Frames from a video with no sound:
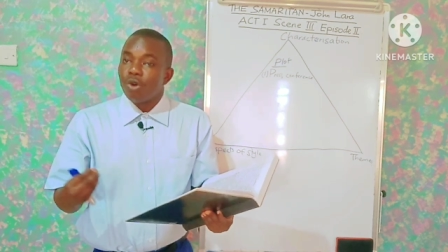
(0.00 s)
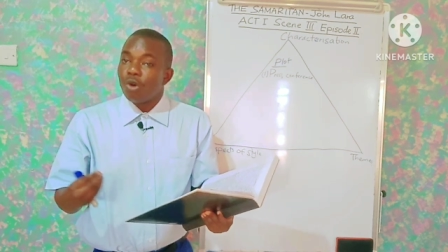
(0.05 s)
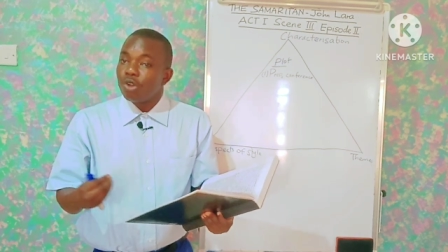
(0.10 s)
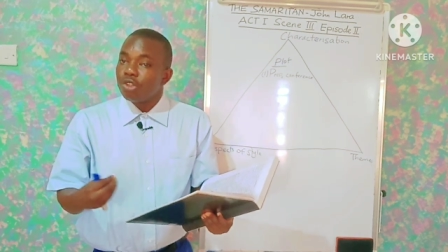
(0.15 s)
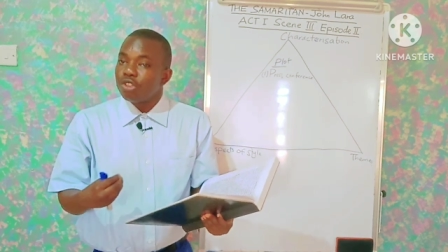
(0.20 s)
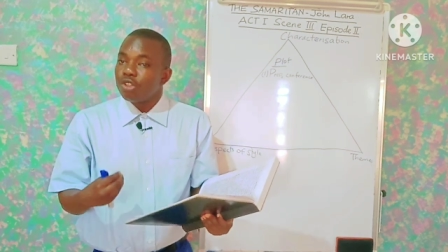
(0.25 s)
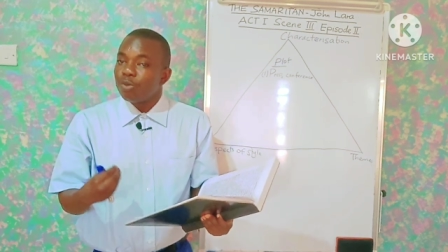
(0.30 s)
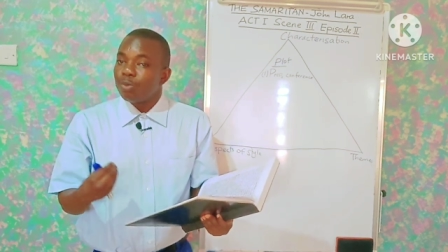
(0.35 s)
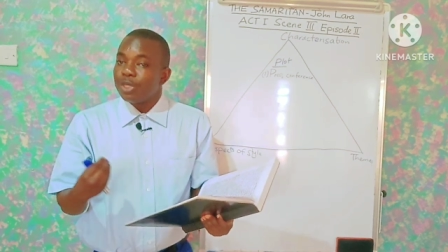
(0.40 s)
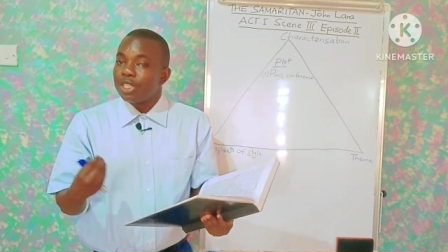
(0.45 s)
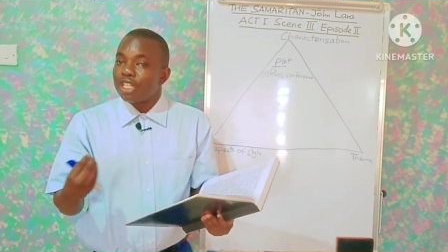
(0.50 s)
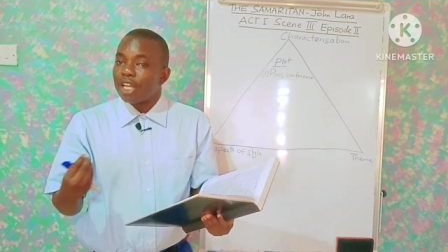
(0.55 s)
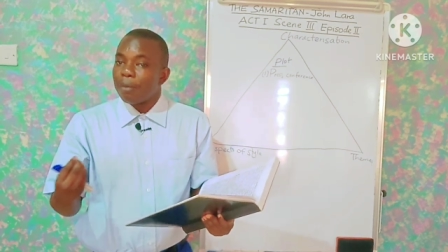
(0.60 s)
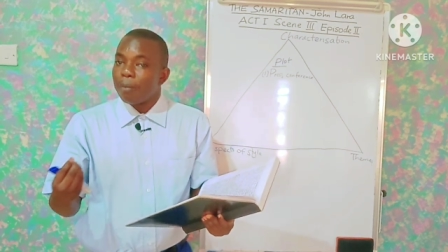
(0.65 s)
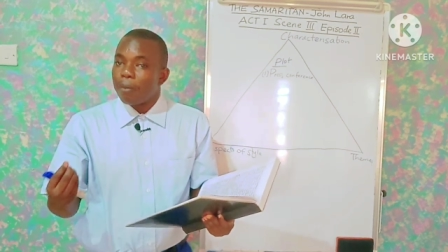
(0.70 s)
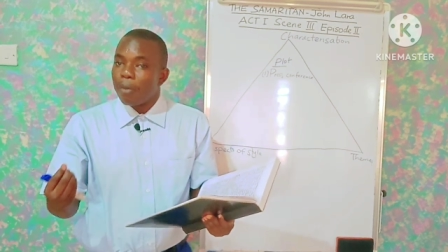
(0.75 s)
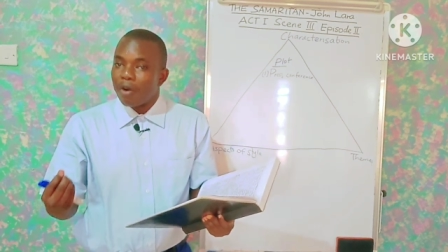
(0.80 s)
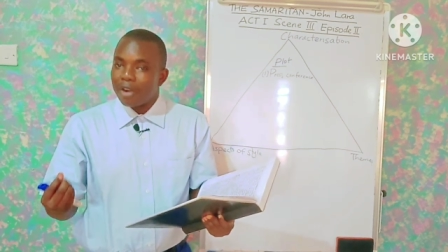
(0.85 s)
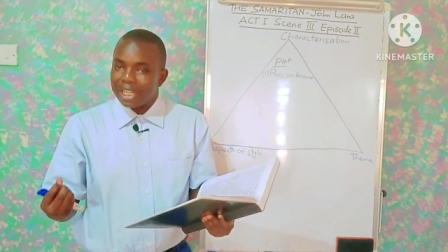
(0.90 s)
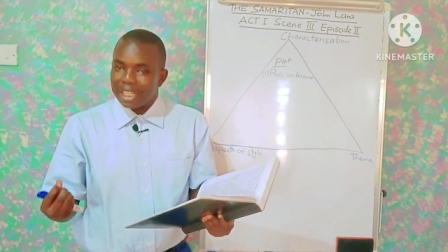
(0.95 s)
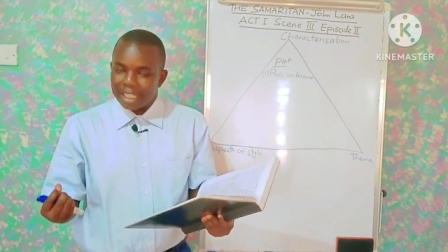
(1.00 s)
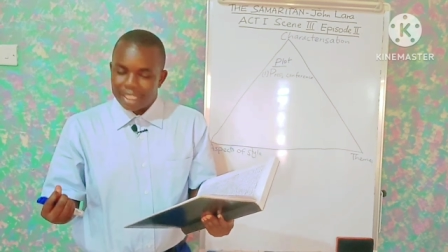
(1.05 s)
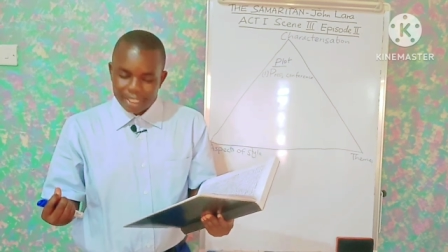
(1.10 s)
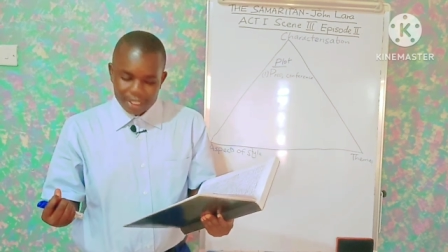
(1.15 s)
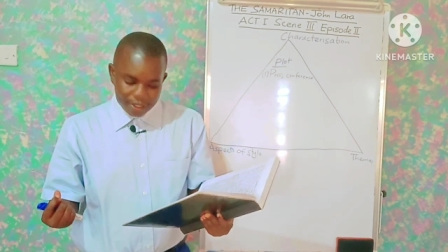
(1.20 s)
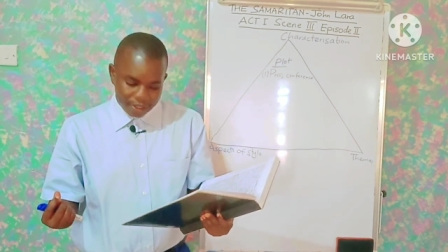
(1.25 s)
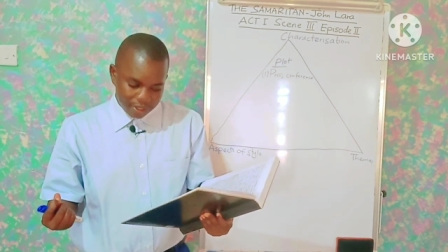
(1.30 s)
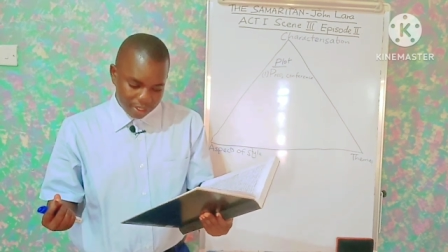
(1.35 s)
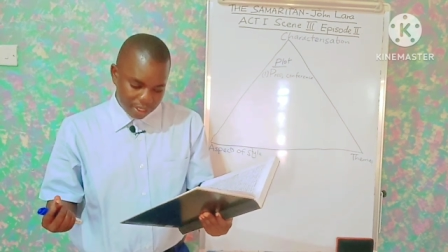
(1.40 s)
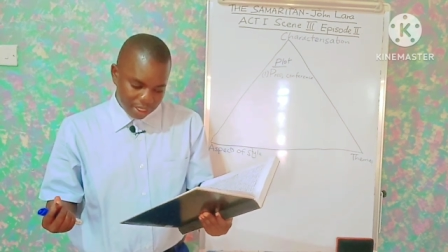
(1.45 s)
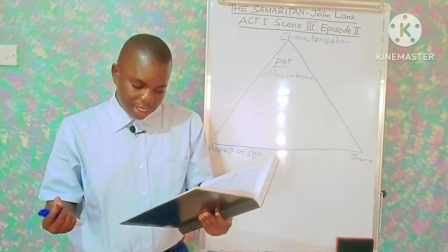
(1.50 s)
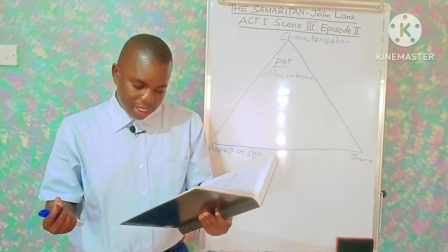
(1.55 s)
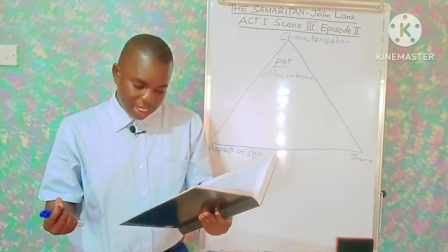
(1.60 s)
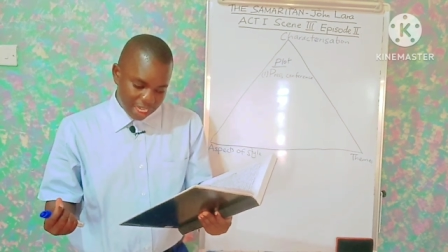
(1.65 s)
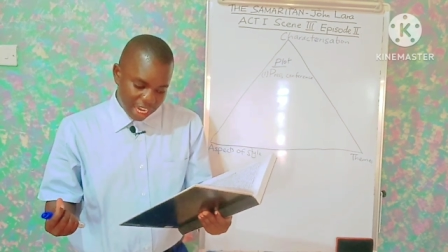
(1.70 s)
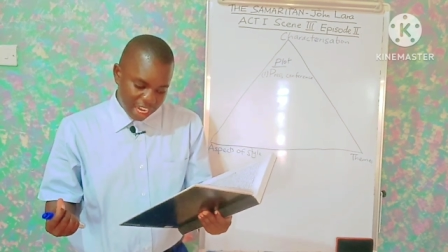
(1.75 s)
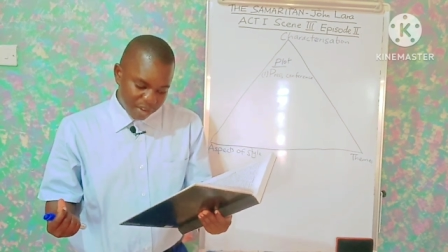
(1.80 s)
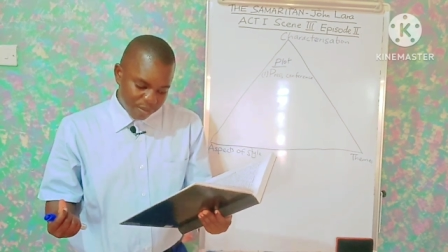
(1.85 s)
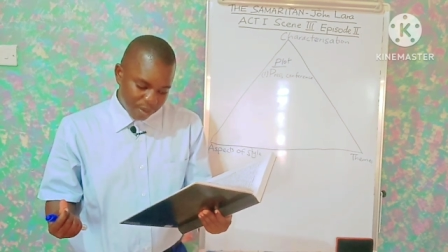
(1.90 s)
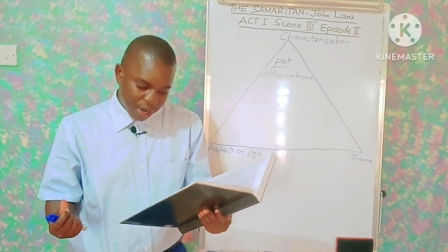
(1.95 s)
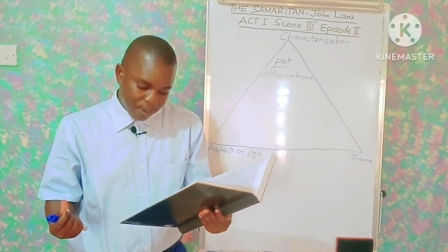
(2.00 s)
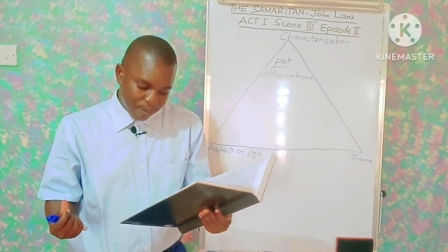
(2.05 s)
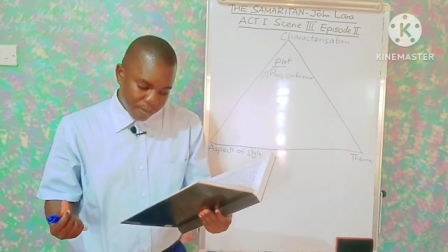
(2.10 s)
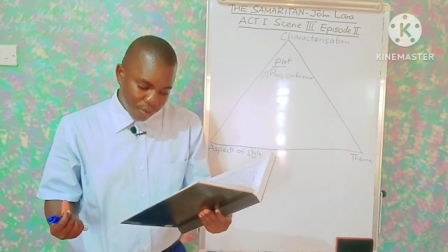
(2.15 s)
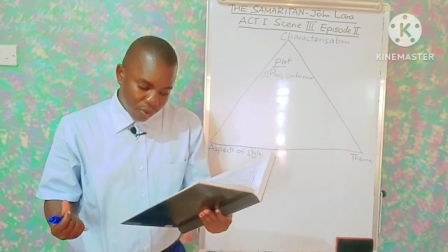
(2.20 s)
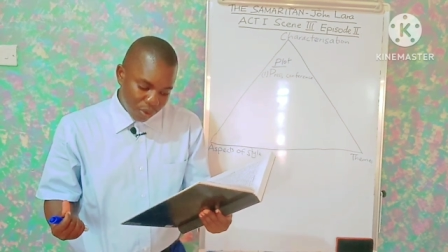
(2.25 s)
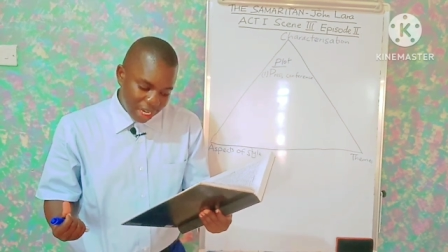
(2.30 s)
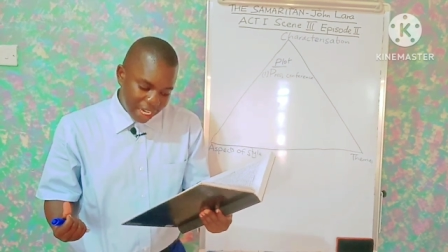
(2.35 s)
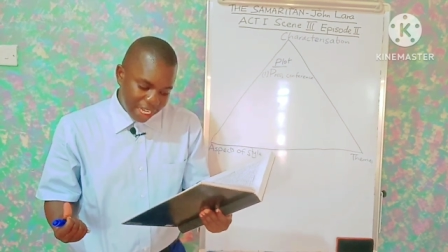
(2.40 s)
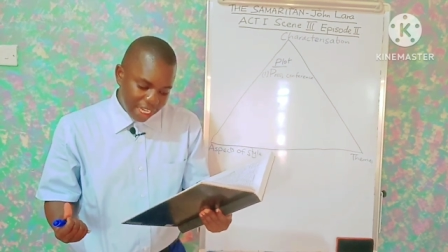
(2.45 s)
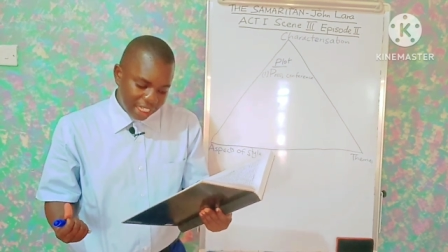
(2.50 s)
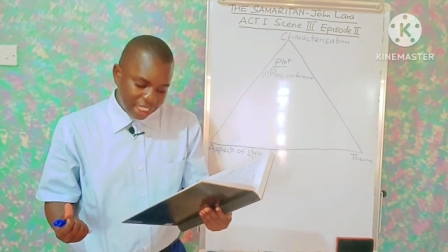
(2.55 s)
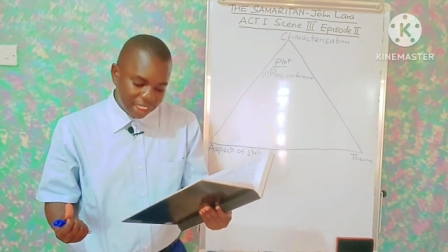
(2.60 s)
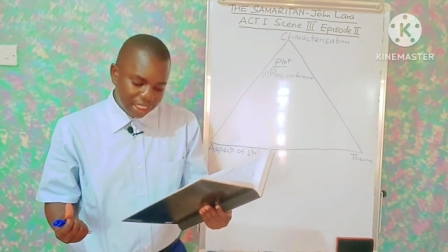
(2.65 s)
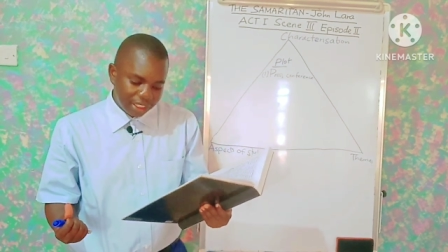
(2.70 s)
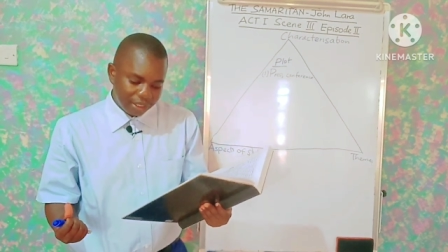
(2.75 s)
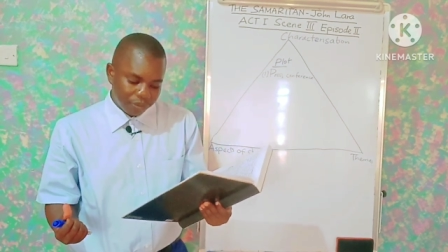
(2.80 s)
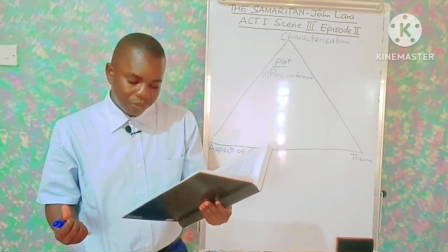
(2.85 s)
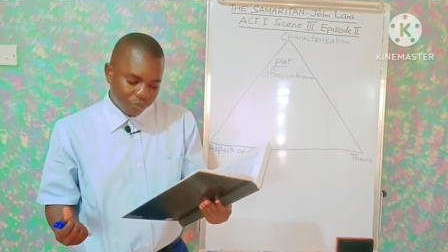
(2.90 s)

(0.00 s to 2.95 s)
also be some points on cyberbullying